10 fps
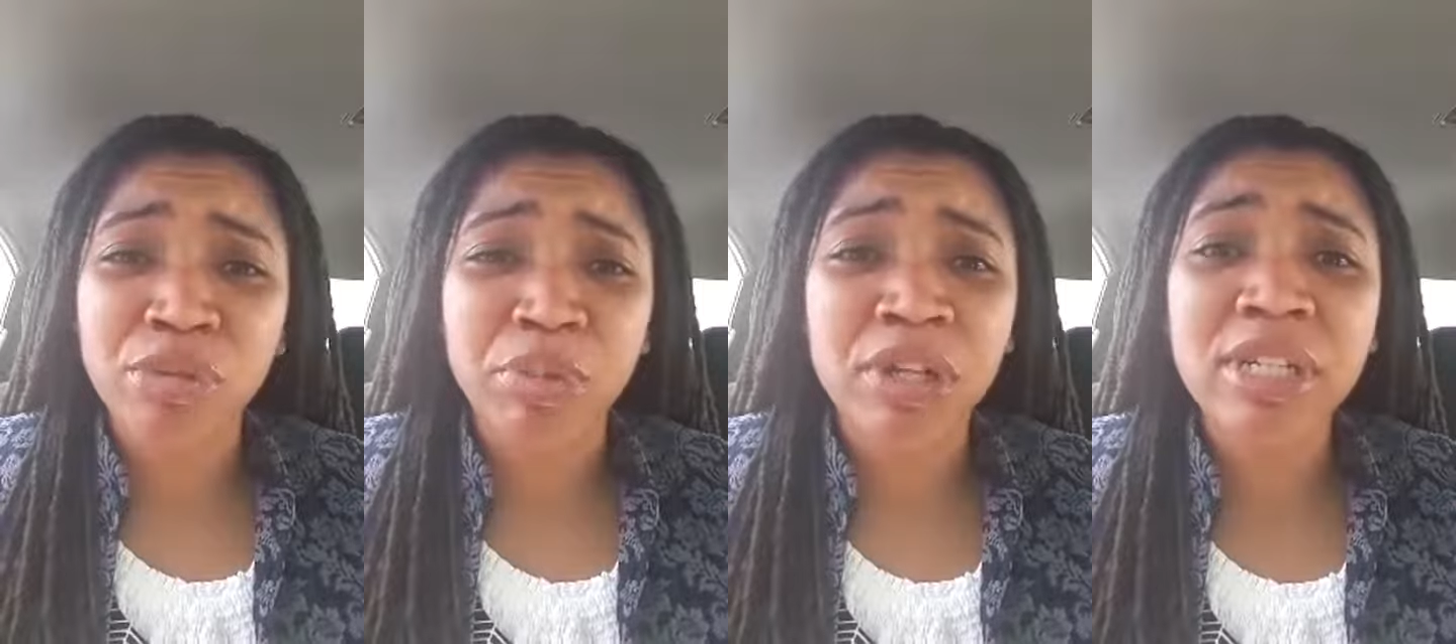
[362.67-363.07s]

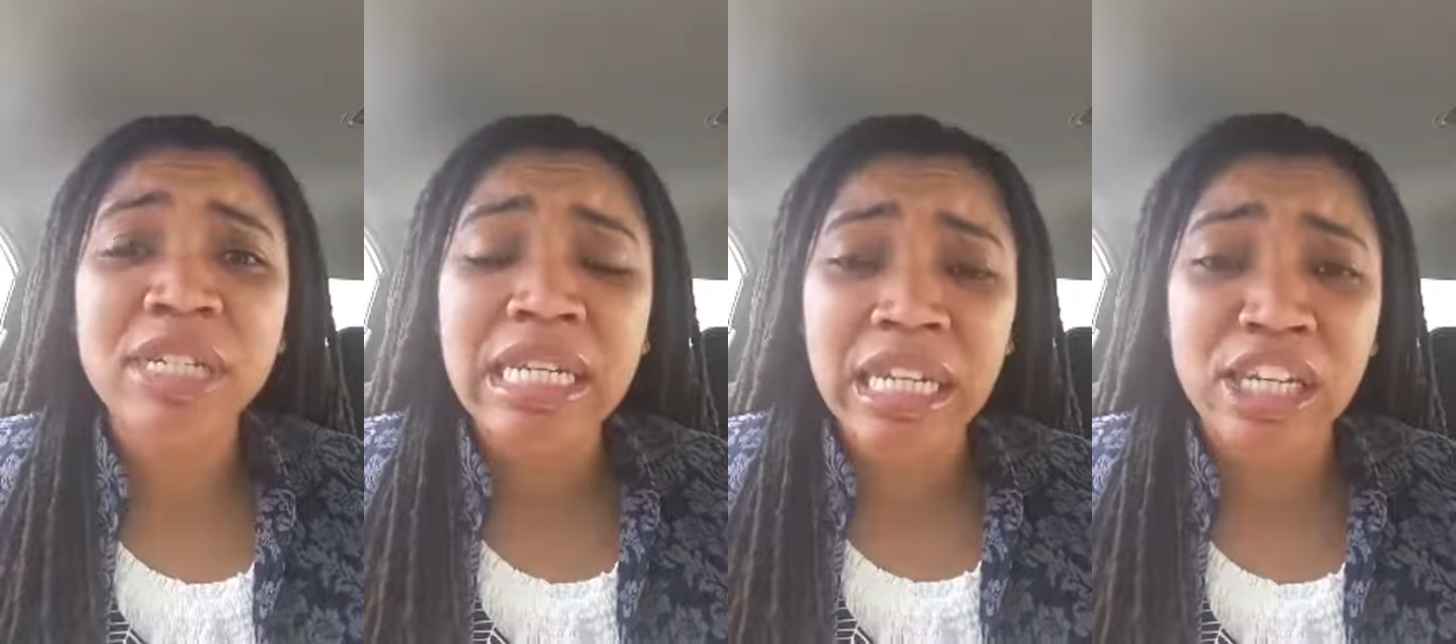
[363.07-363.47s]
you put,
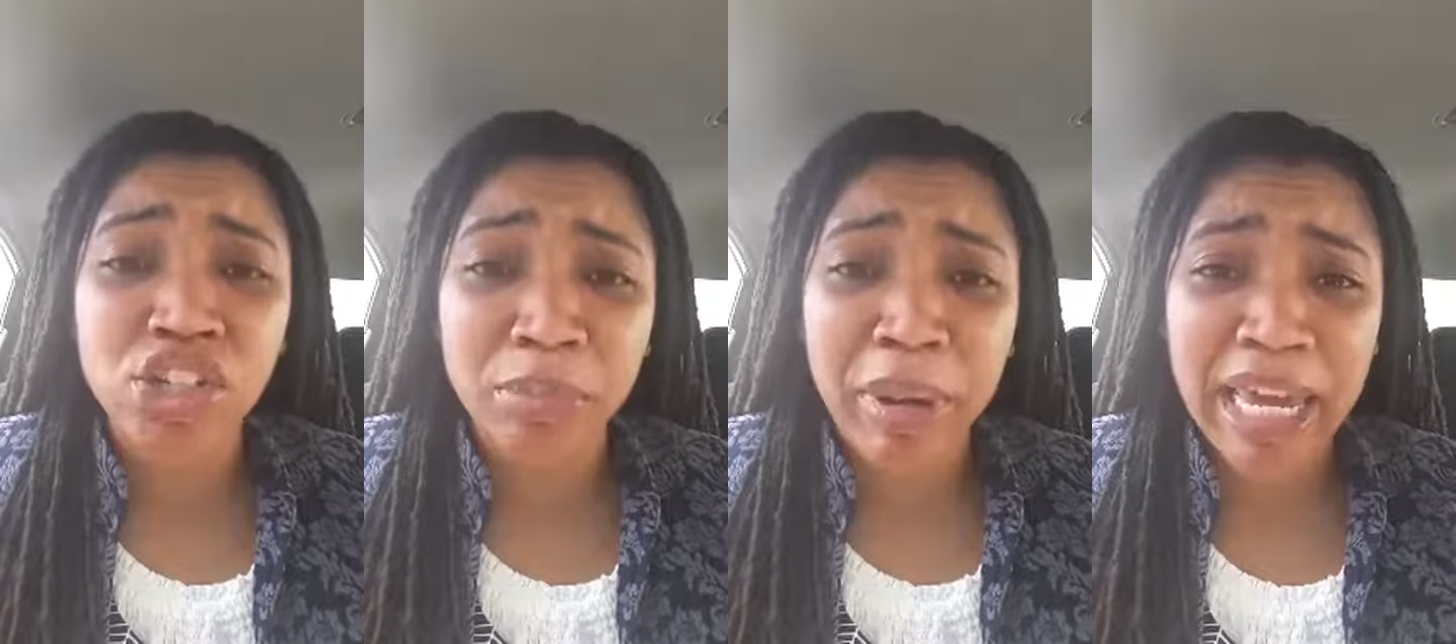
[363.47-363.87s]
look at
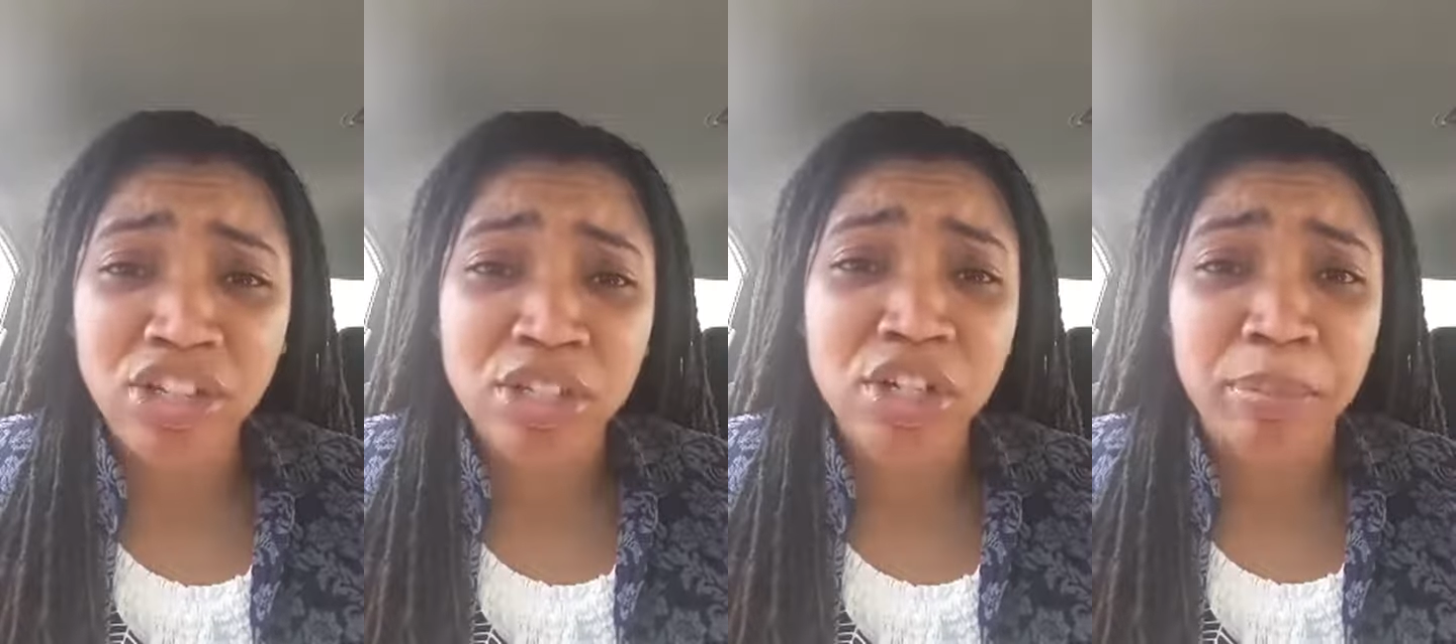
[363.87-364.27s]
your
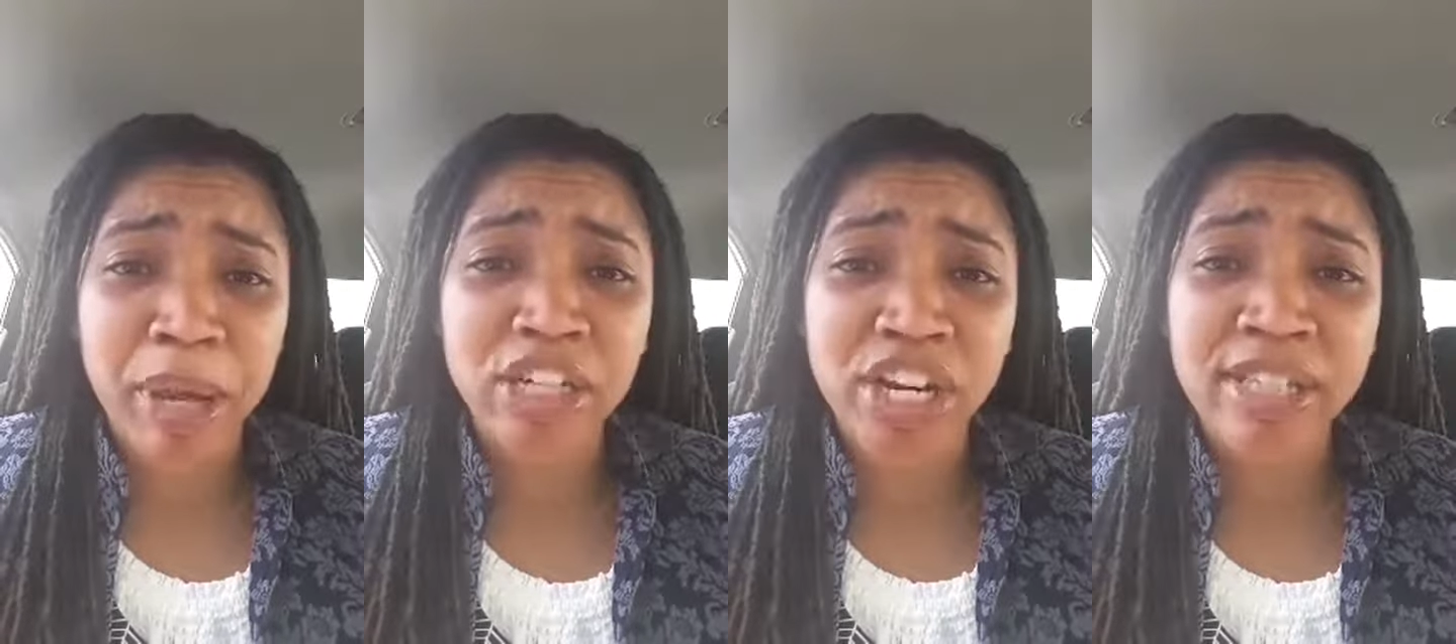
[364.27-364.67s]

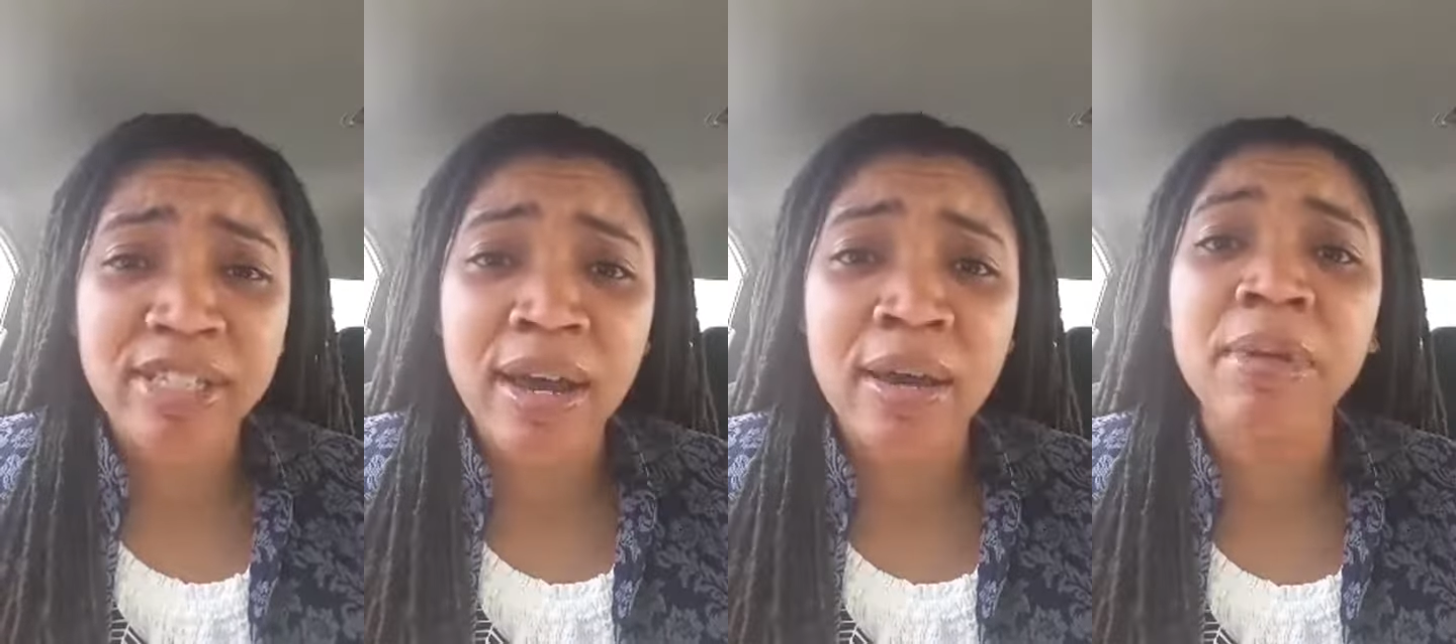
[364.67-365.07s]
paycheck
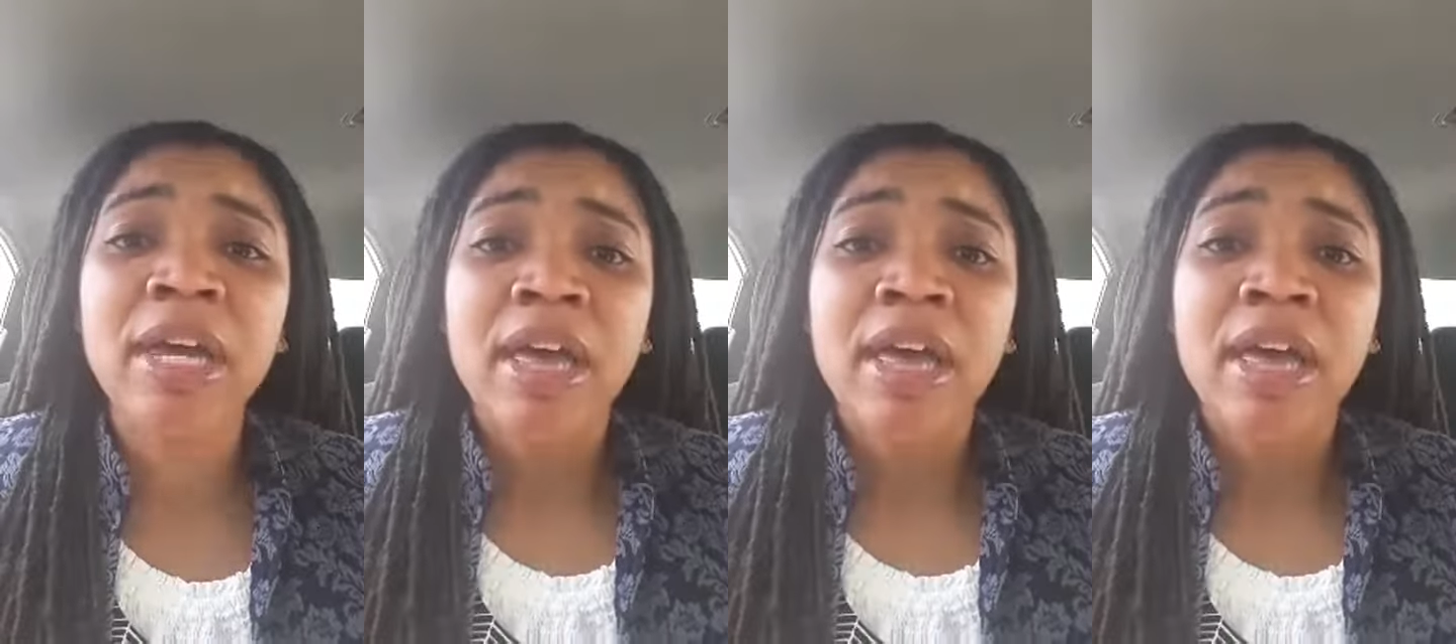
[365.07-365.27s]
stub.